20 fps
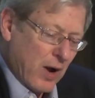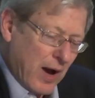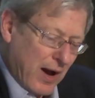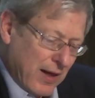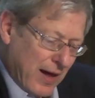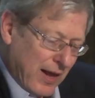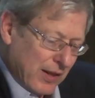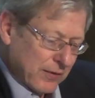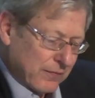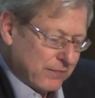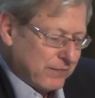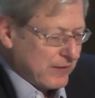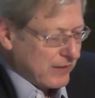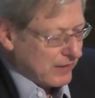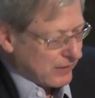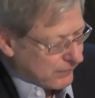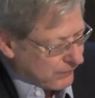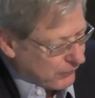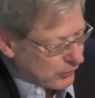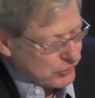the, in
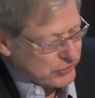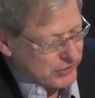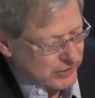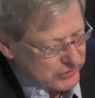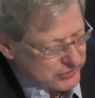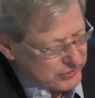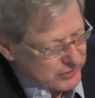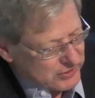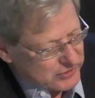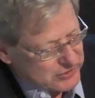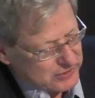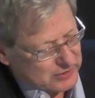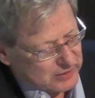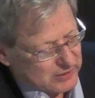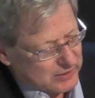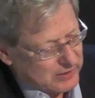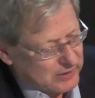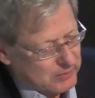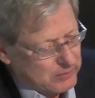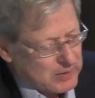the first instance, in,
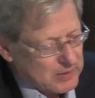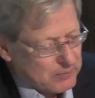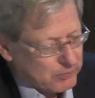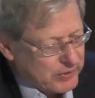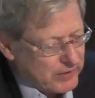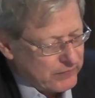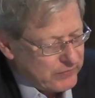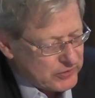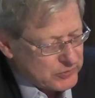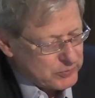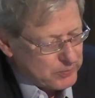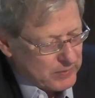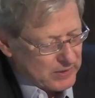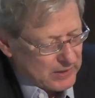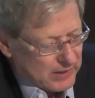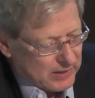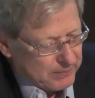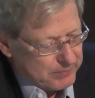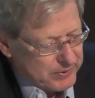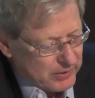the, in previous
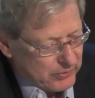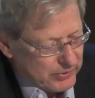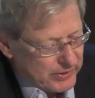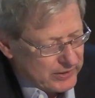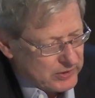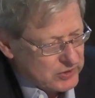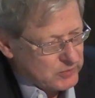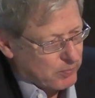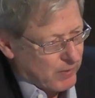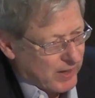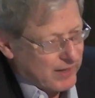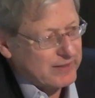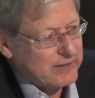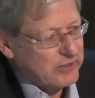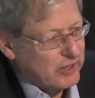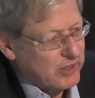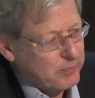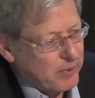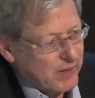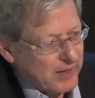uh, periods,
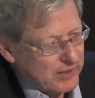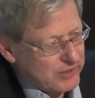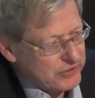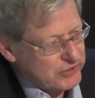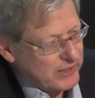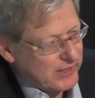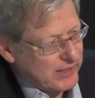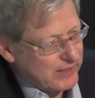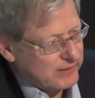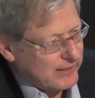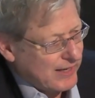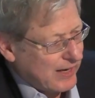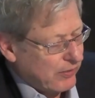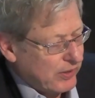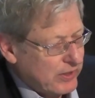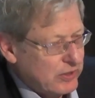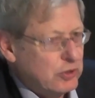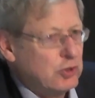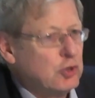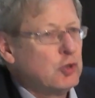monetary policy had
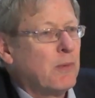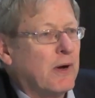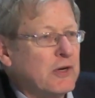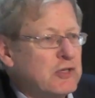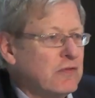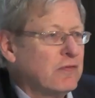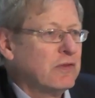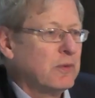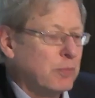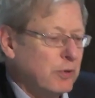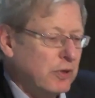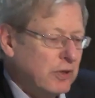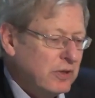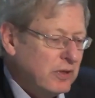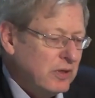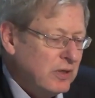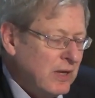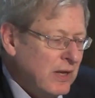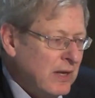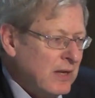carried too much of the
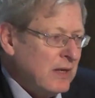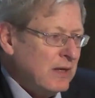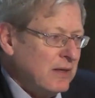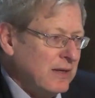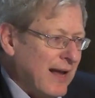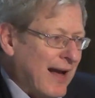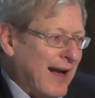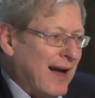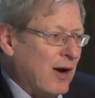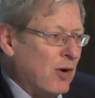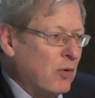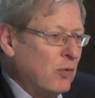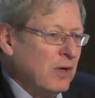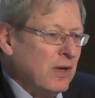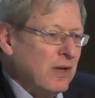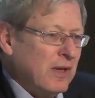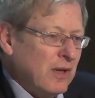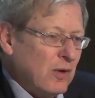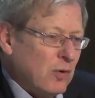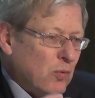burden. Now
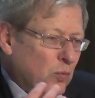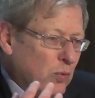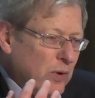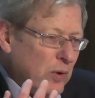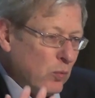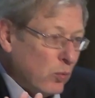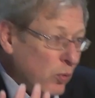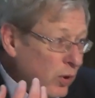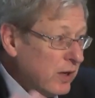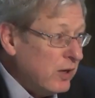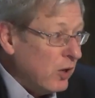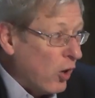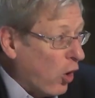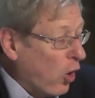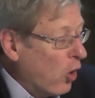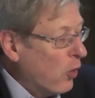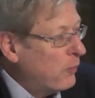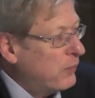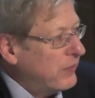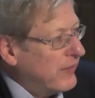we would
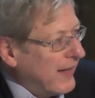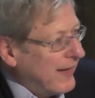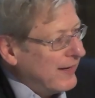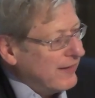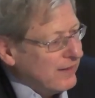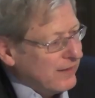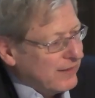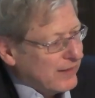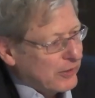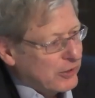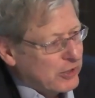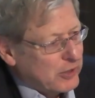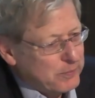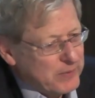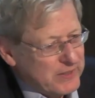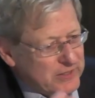hope that there could be